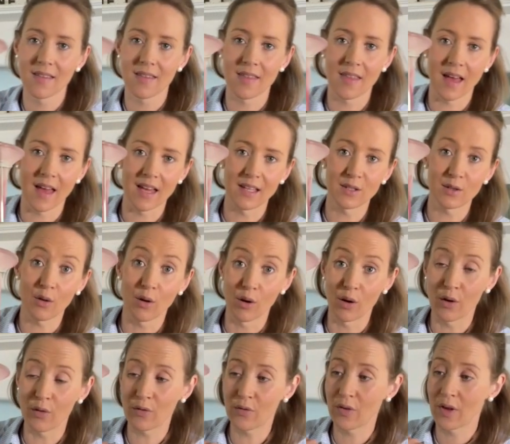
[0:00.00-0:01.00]
that
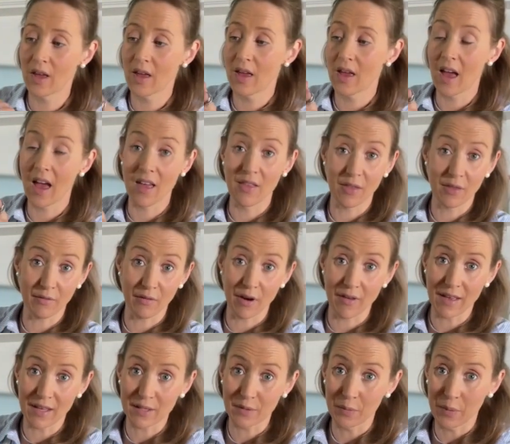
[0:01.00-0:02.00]
off and throw
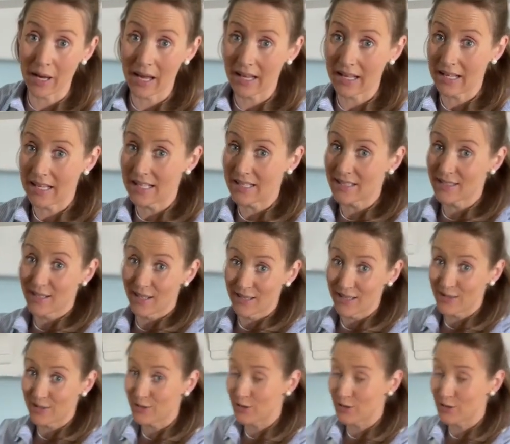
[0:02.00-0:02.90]
that away. It's done its